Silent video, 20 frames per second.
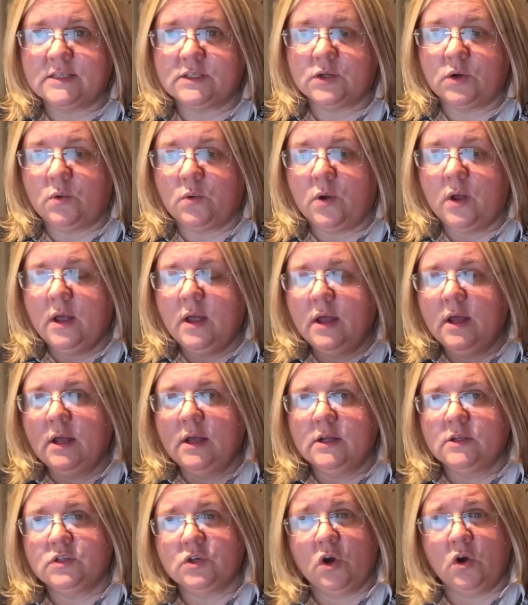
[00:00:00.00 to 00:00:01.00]
So
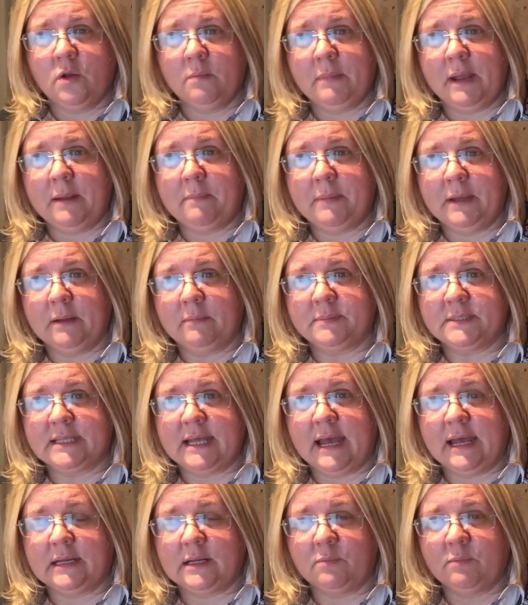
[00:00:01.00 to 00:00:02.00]
John might be
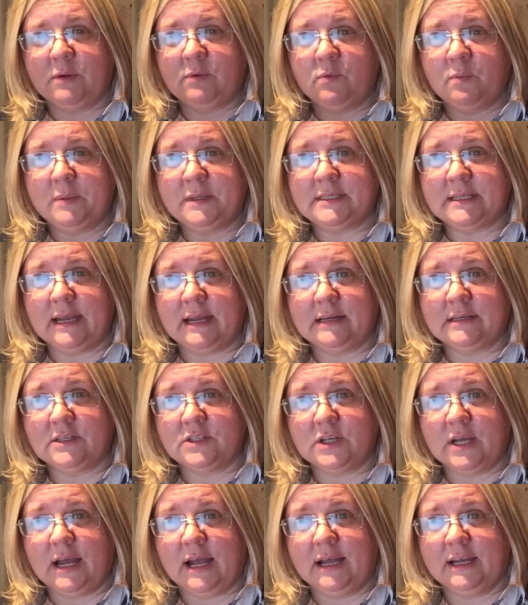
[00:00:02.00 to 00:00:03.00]
upset and we would be saying
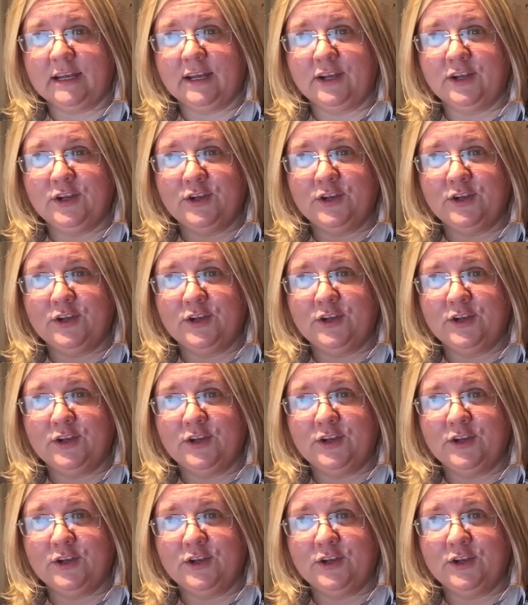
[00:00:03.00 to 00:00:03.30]
to Jack,